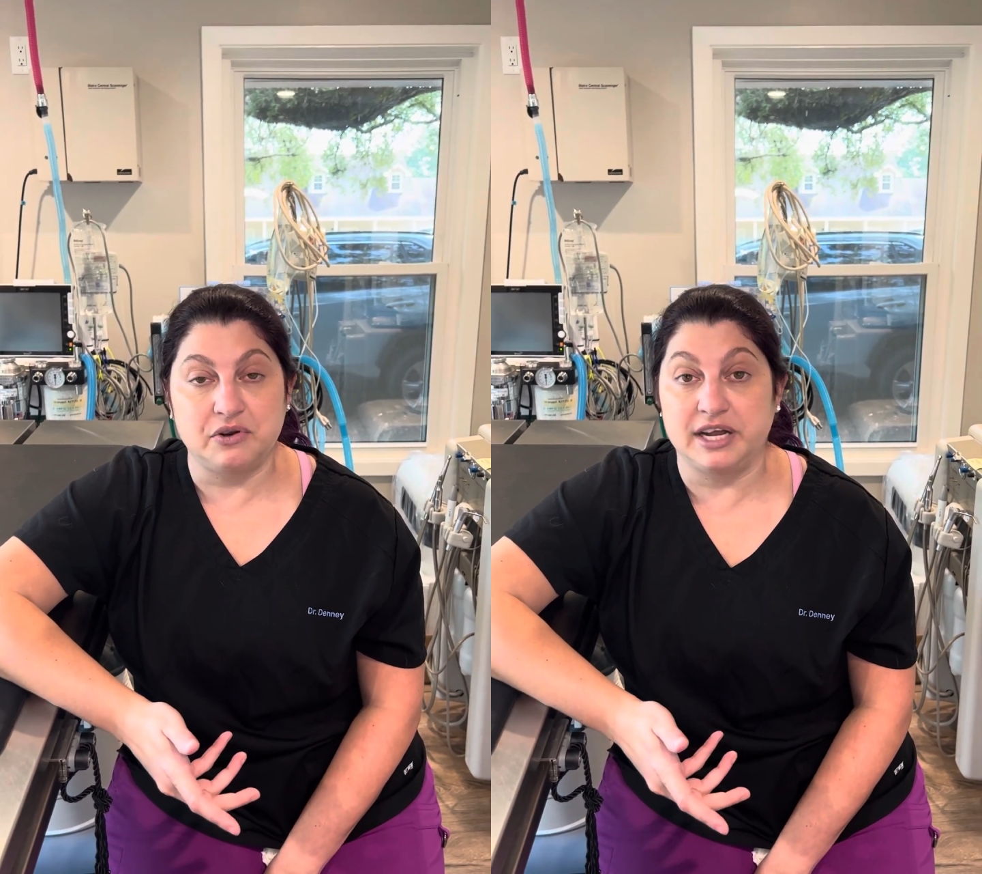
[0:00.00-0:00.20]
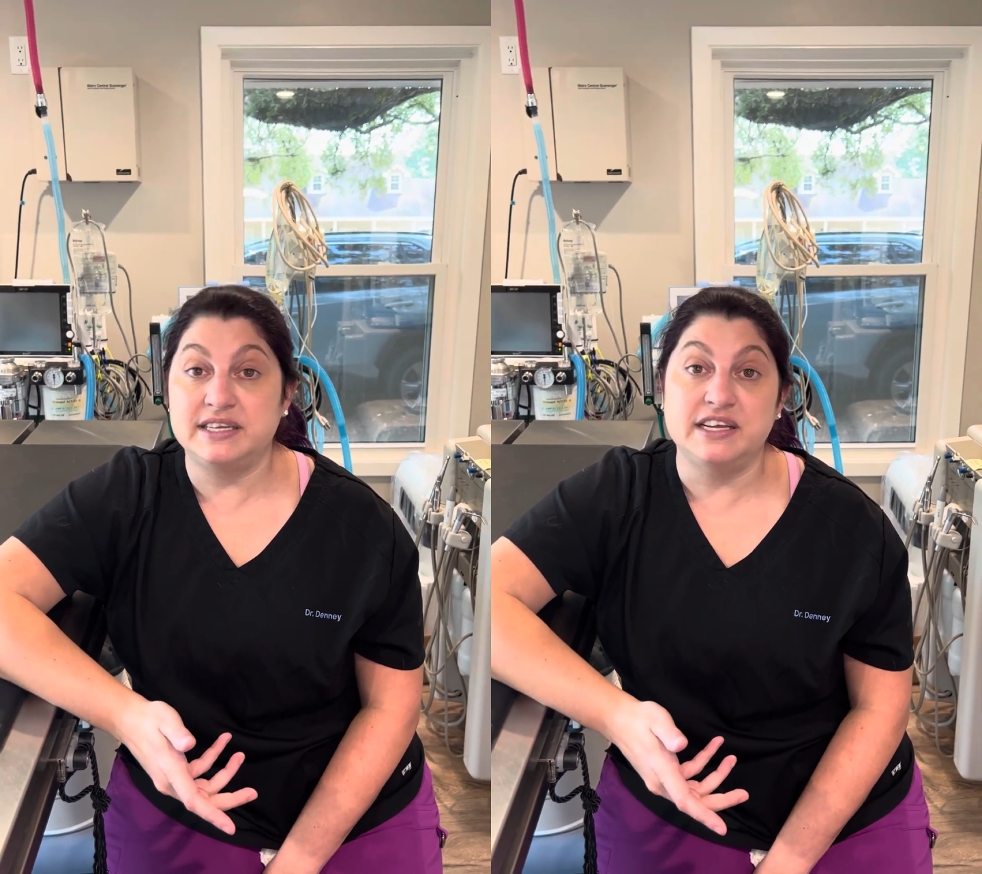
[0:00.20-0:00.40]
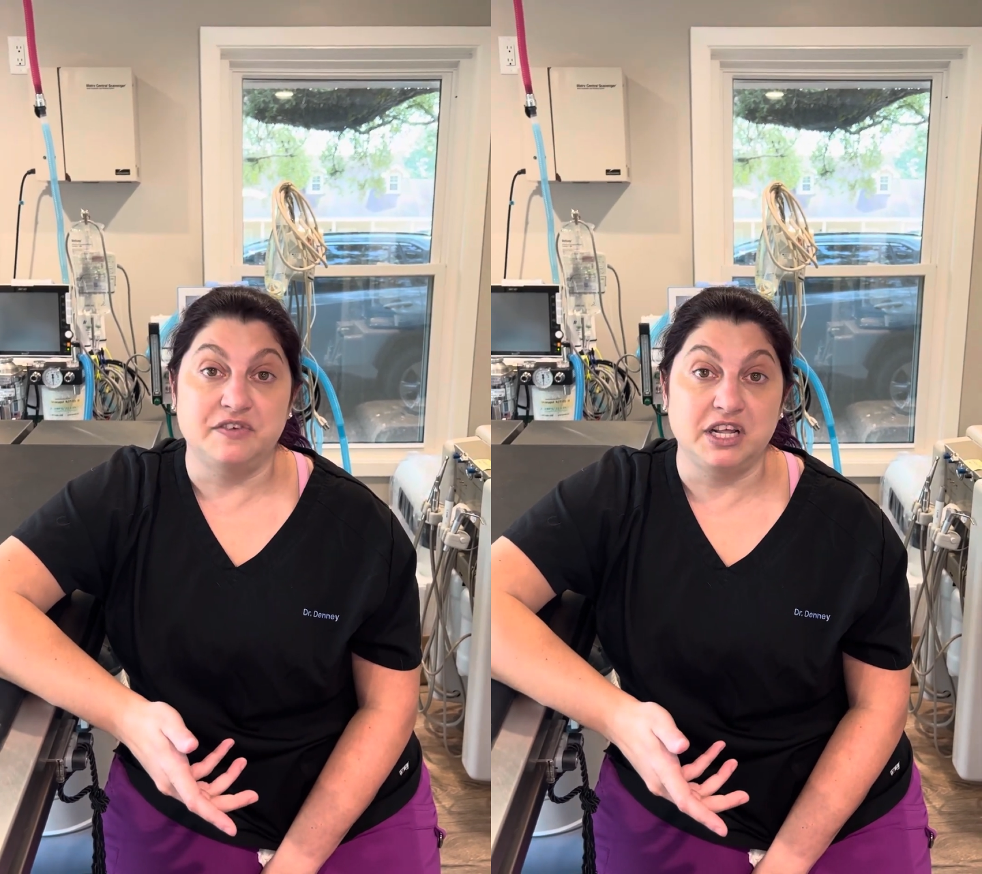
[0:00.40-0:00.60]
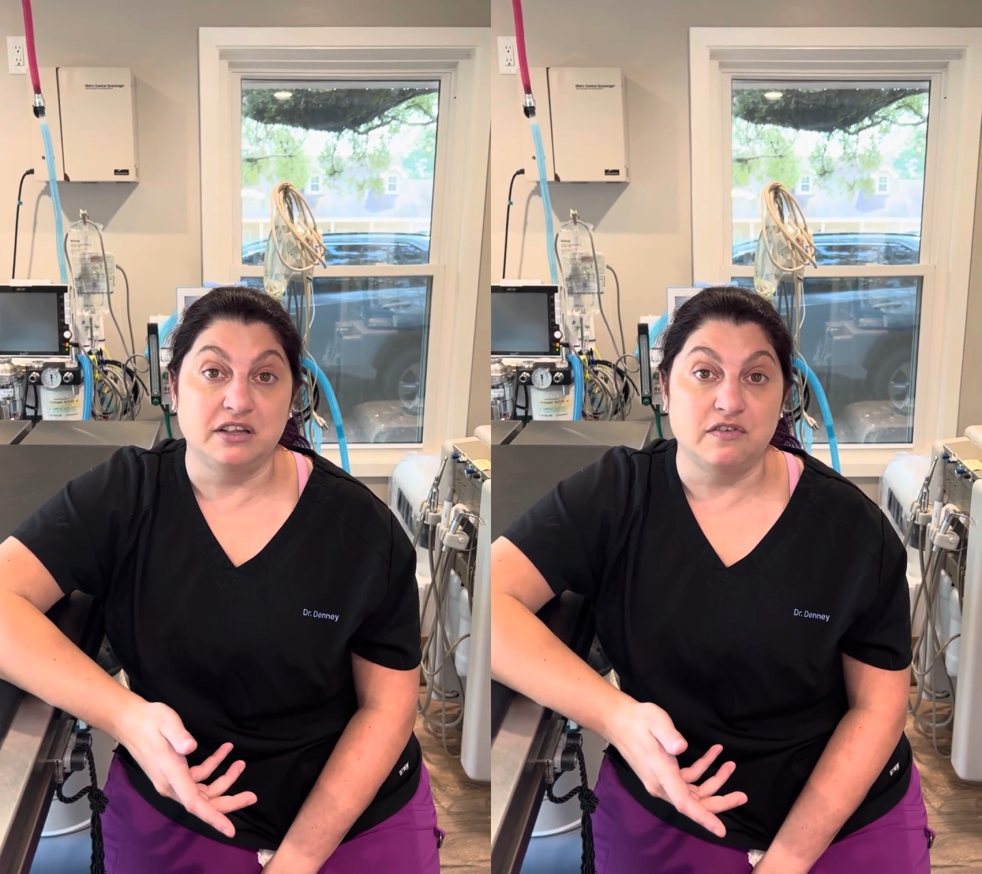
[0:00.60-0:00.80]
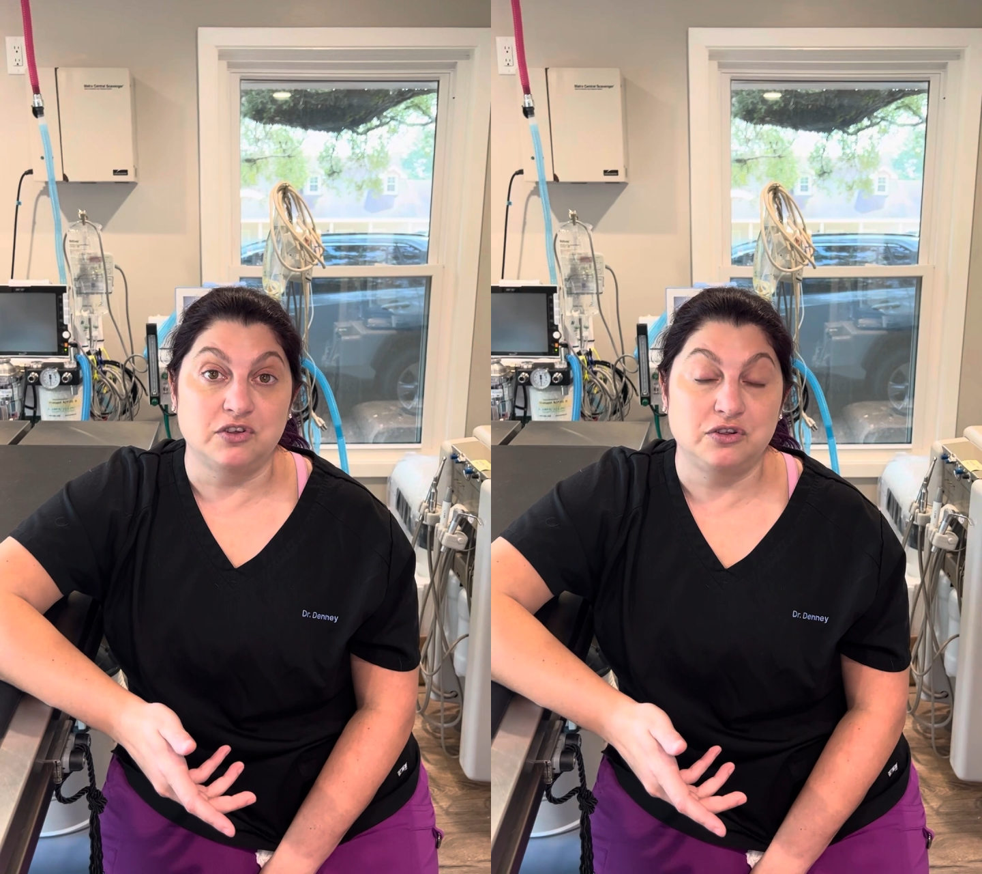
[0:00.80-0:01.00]
own activity
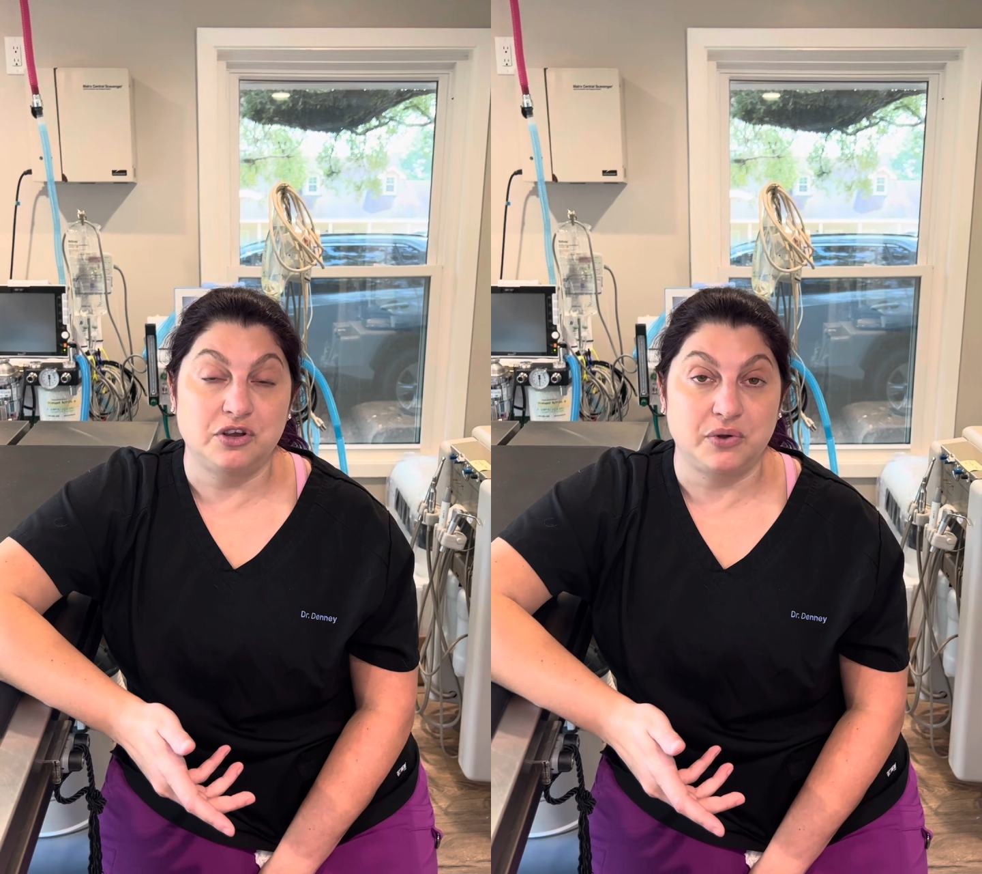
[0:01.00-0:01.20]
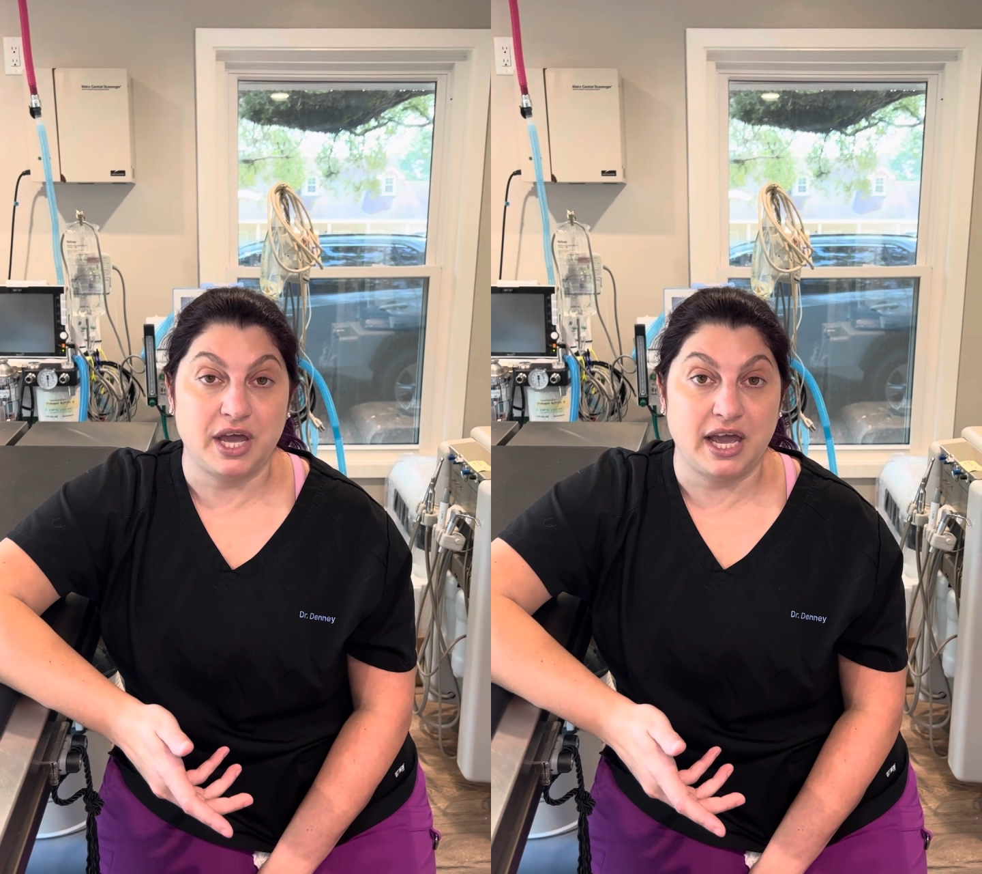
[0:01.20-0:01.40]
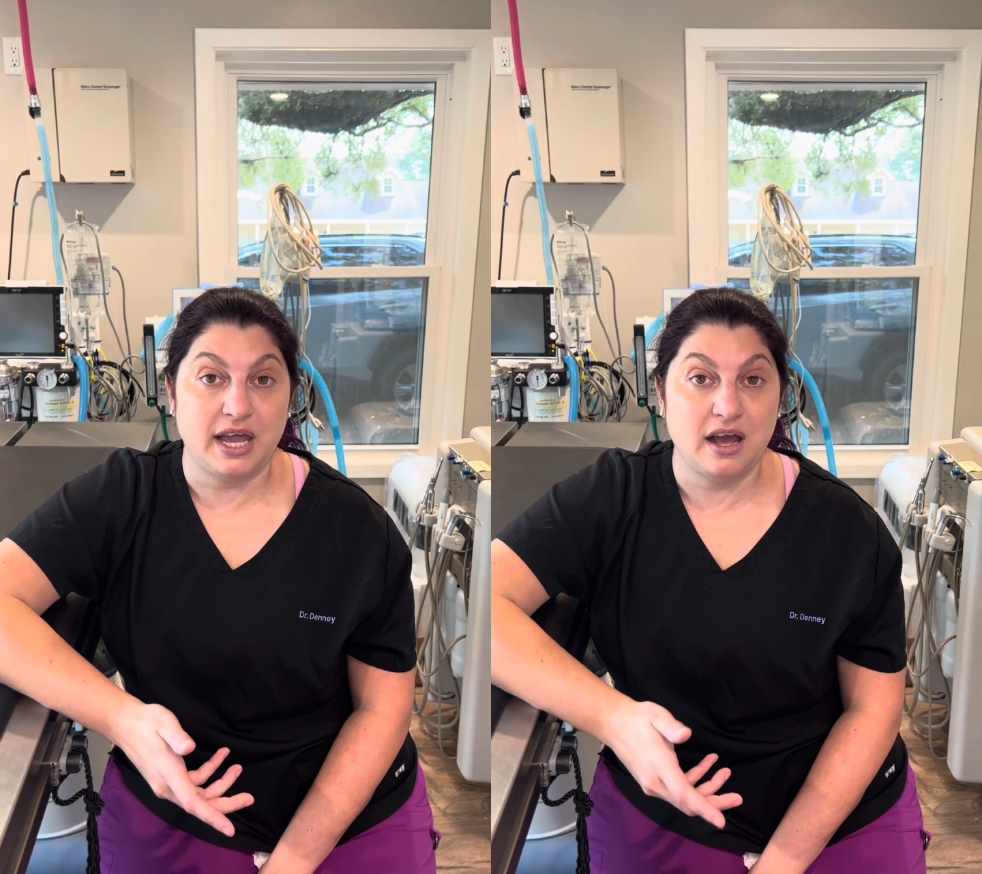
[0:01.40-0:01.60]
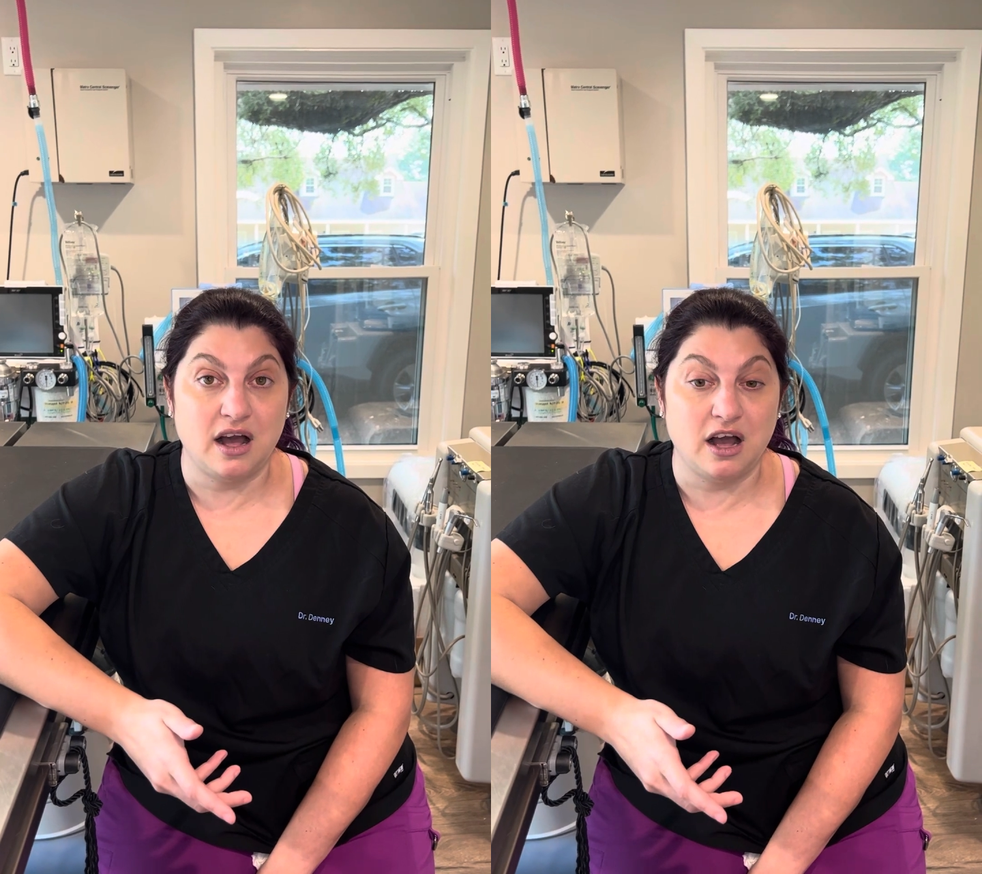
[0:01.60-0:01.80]
level, okay?